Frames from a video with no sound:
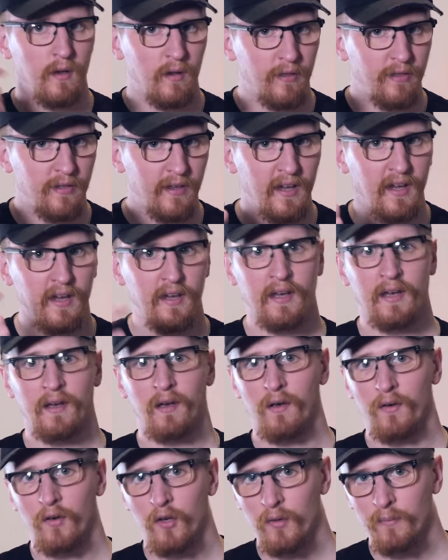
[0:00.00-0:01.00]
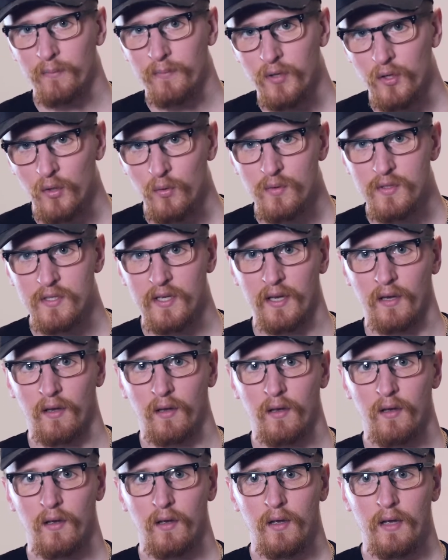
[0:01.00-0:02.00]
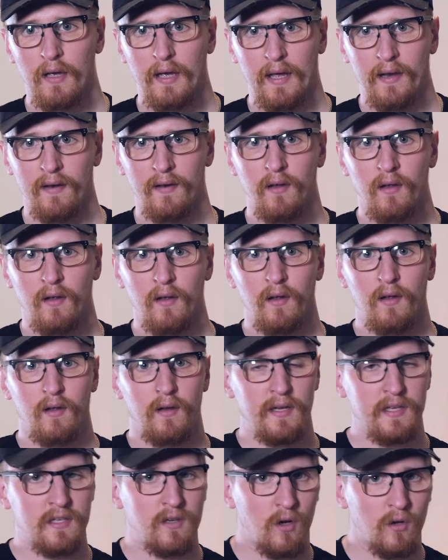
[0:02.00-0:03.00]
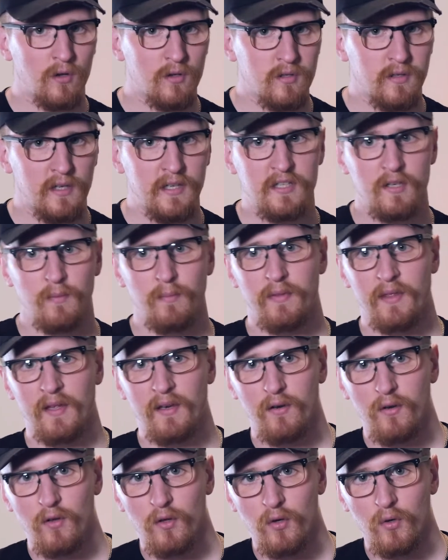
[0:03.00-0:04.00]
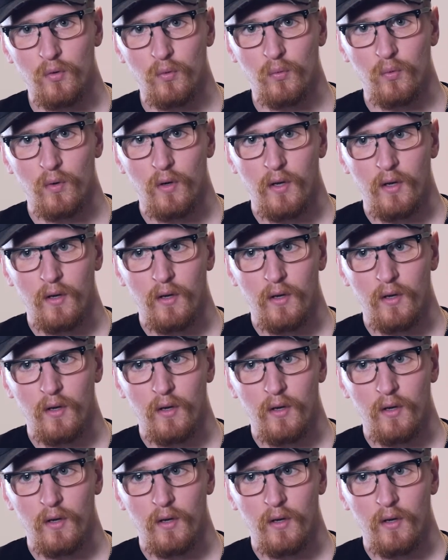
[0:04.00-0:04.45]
thinking and computing, and it's constantly something new.